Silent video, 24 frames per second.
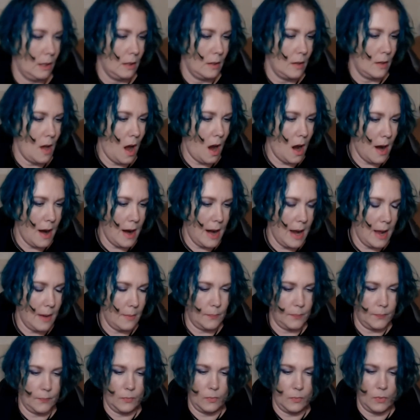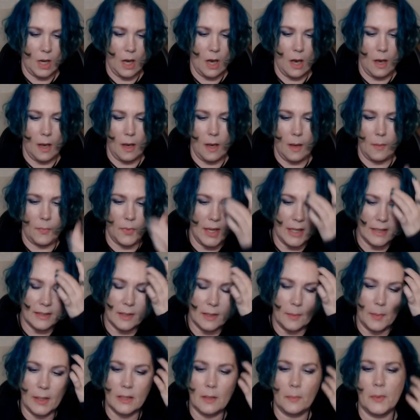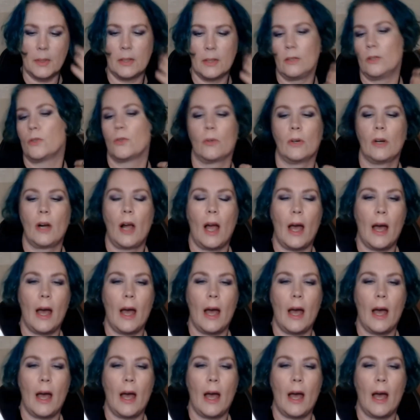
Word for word: Alright. Things I picked up at the store.